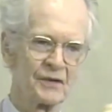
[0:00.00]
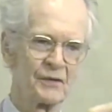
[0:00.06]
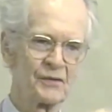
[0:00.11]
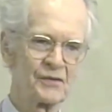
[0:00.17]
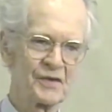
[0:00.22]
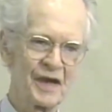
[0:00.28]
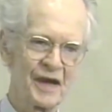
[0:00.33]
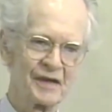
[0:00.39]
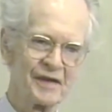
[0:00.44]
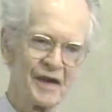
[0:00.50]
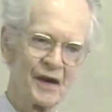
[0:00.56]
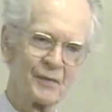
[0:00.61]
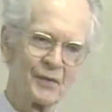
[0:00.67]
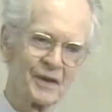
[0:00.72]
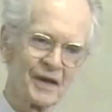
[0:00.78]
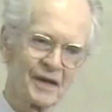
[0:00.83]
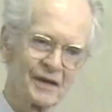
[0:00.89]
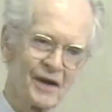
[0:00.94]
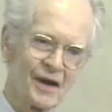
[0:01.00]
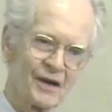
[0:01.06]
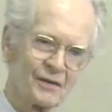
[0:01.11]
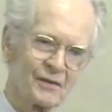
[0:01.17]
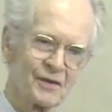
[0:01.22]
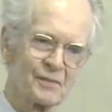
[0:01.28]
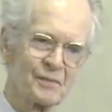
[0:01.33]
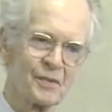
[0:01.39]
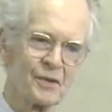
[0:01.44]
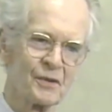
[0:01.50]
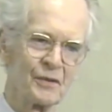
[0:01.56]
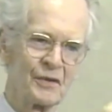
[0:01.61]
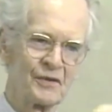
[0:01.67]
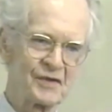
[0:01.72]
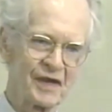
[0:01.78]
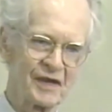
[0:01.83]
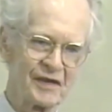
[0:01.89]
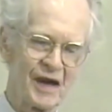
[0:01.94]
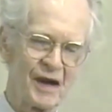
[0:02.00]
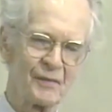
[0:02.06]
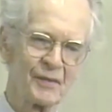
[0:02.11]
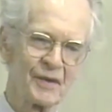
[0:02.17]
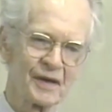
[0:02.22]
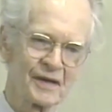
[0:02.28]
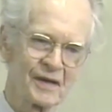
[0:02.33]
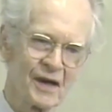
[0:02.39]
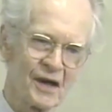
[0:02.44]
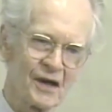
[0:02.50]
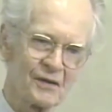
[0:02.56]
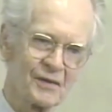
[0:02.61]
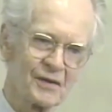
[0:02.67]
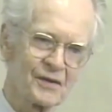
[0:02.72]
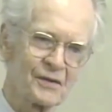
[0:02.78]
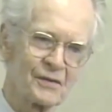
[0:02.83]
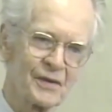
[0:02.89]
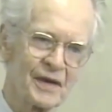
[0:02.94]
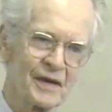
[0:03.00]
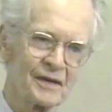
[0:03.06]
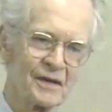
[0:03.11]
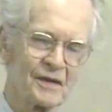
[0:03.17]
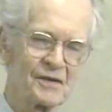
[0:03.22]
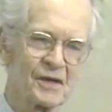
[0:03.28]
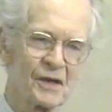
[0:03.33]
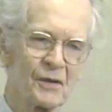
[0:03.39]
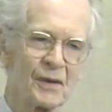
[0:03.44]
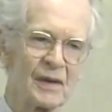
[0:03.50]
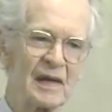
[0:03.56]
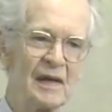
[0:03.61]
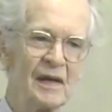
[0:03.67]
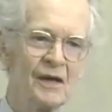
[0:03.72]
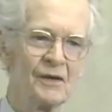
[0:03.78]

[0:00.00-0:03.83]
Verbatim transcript: you say that when the color is blue, you say that when the color is green, and so on.